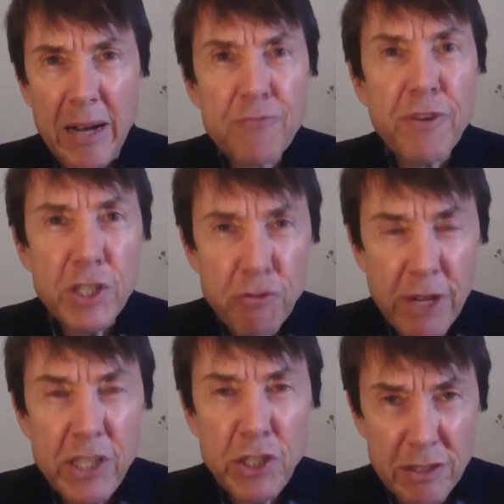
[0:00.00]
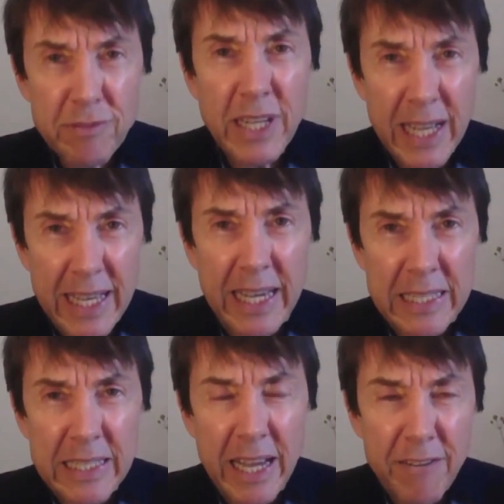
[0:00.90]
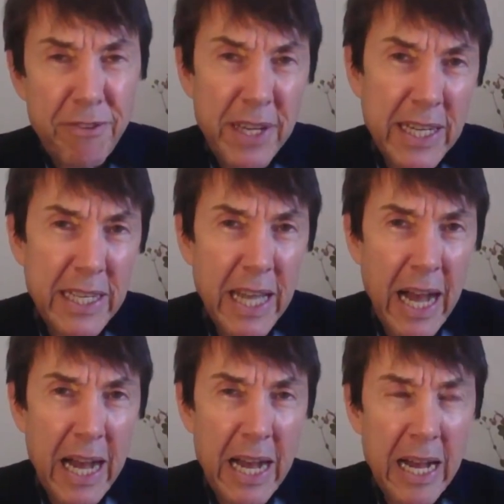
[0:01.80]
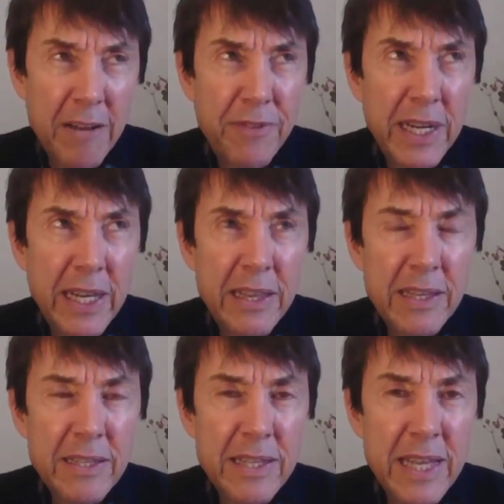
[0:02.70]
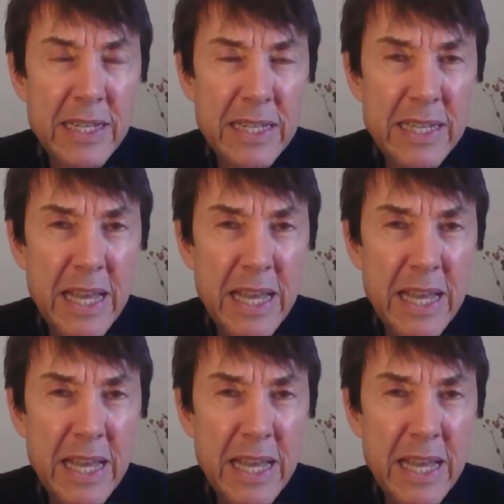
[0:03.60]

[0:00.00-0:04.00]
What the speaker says: frustration again, and feeling that